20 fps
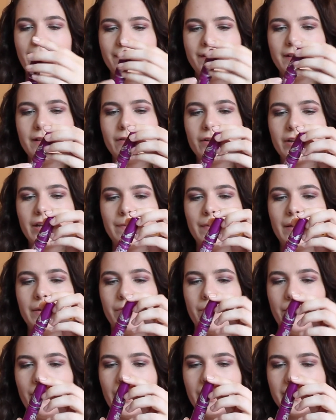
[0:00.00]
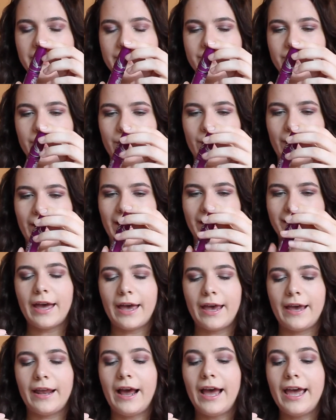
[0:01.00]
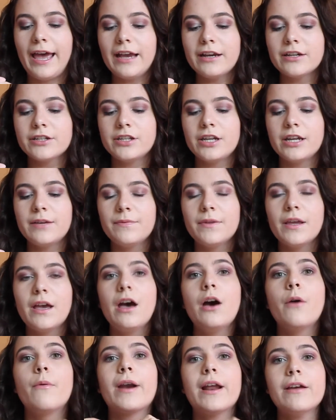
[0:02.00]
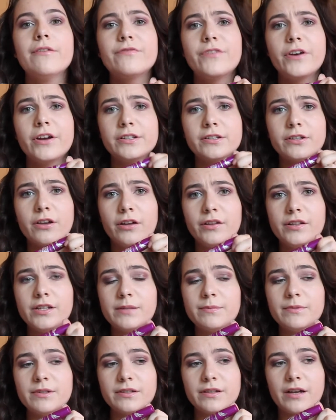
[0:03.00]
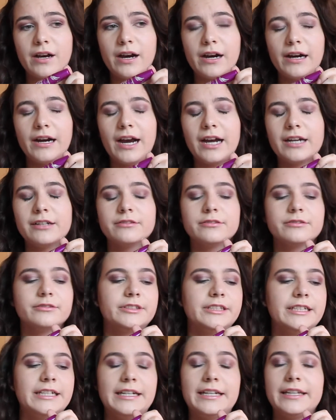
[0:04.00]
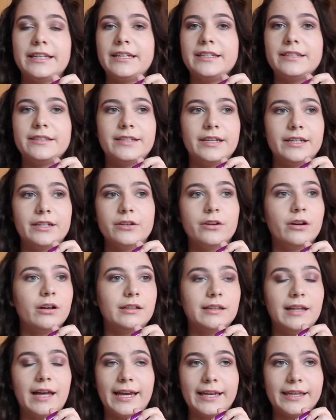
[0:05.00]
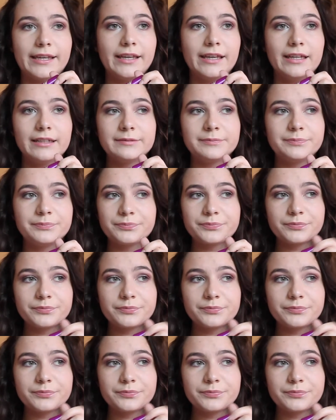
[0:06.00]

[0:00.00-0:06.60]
This is looking a bit worse for wear. And I actually, when I first got this mascara, I really did not like it.